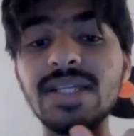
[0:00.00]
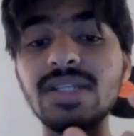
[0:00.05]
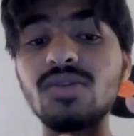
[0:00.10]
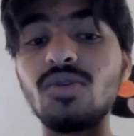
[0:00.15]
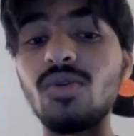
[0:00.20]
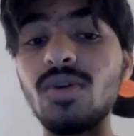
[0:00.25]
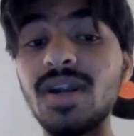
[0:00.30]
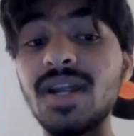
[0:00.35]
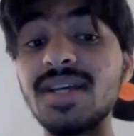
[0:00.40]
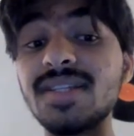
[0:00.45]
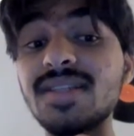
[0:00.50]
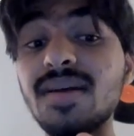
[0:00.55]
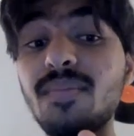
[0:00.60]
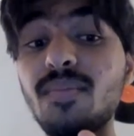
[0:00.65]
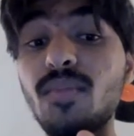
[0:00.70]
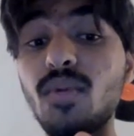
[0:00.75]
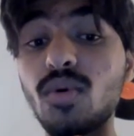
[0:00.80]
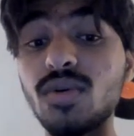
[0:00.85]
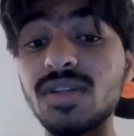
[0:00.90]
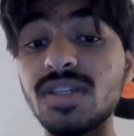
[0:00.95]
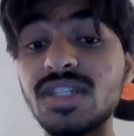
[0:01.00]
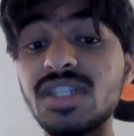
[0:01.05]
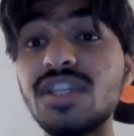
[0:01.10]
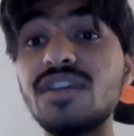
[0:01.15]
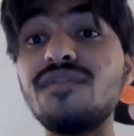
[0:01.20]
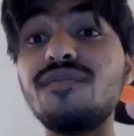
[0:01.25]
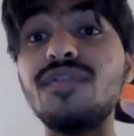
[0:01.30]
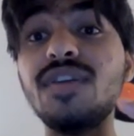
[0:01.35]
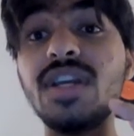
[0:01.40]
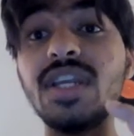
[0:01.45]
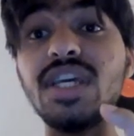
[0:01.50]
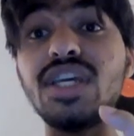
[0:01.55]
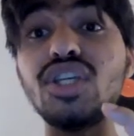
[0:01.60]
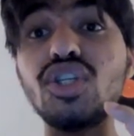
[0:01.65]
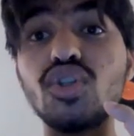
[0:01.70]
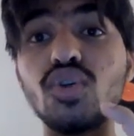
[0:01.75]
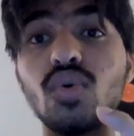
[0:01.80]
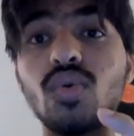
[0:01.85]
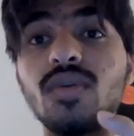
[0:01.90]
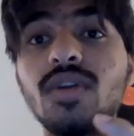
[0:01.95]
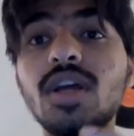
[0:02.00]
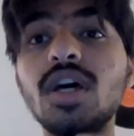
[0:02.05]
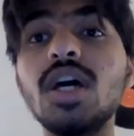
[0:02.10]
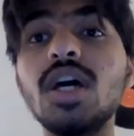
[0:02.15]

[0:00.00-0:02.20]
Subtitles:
is called as the positive D zone.